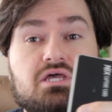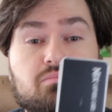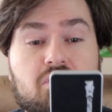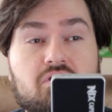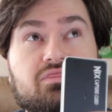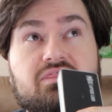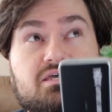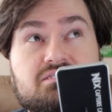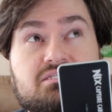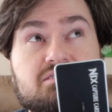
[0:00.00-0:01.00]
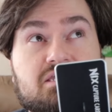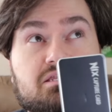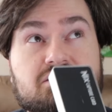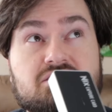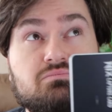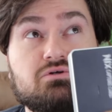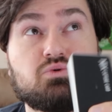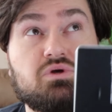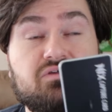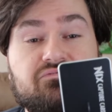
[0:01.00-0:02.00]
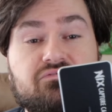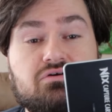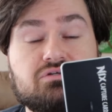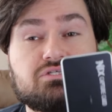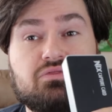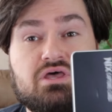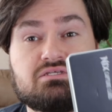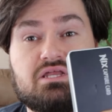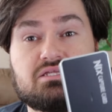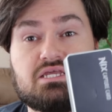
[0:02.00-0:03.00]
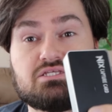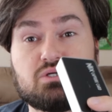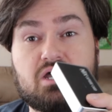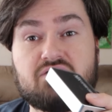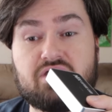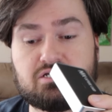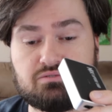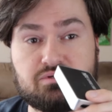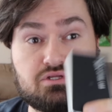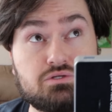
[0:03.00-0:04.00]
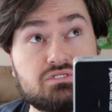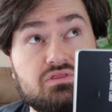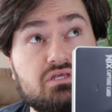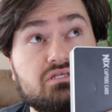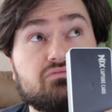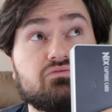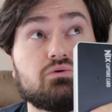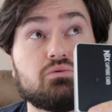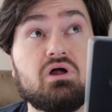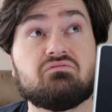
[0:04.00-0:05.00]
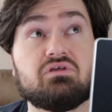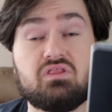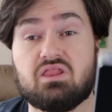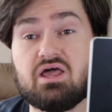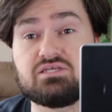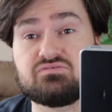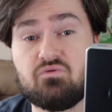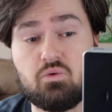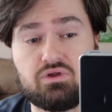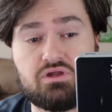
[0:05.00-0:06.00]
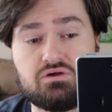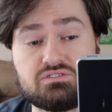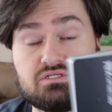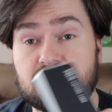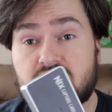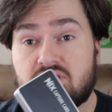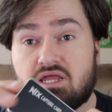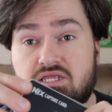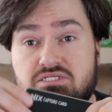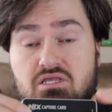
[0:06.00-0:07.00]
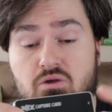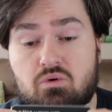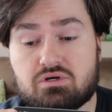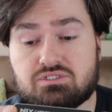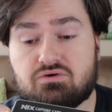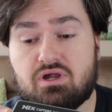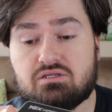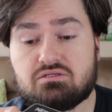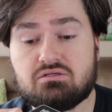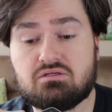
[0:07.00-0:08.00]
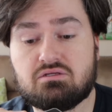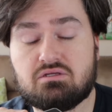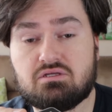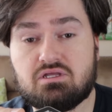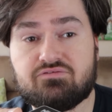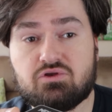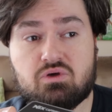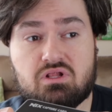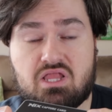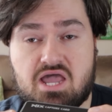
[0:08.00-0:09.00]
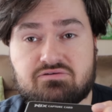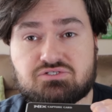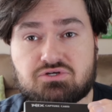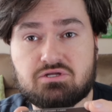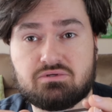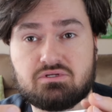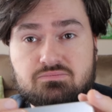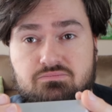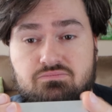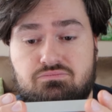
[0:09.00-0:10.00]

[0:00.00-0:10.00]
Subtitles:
so I bought this, it's saying December 21st, 2018. So I've actually been using this for roughly the last 4 years. And it still works great. If you're doing live streaming,